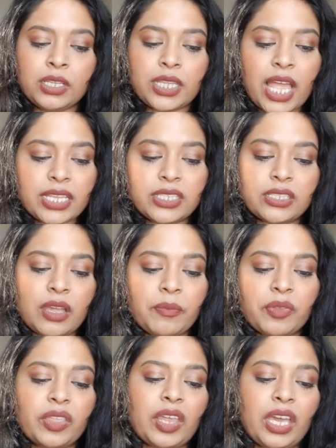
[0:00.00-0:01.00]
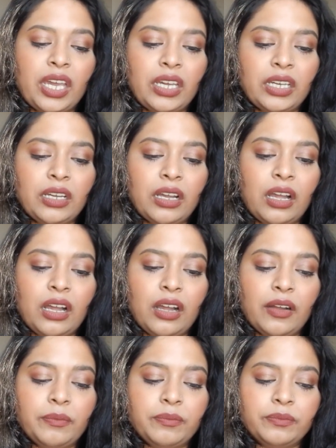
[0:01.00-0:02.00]
that's something
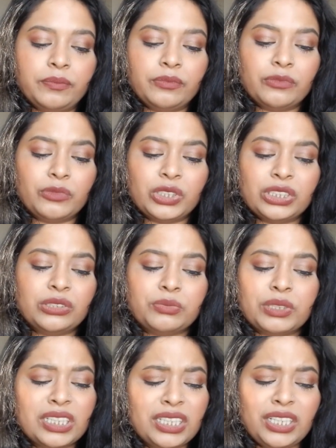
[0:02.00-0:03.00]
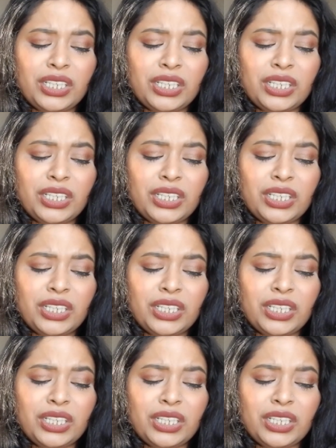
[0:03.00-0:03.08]
which is really